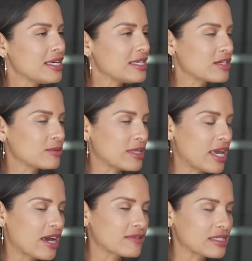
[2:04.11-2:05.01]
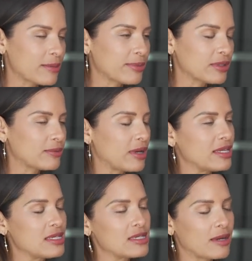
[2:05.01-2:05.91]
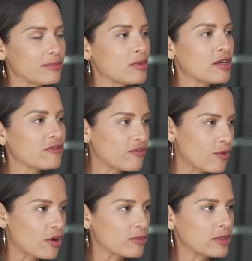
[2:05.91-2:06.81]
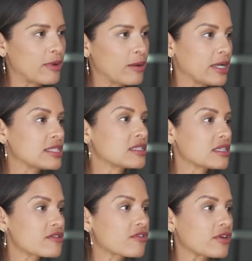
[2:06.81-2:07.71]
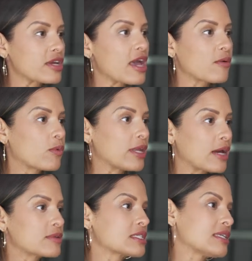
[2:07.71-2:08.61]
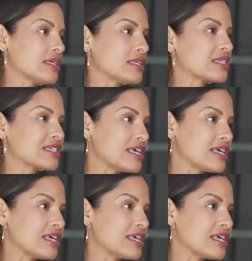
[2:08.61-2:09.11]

He told me every step in the way, and he kept me informed about my delivery and when I was gonna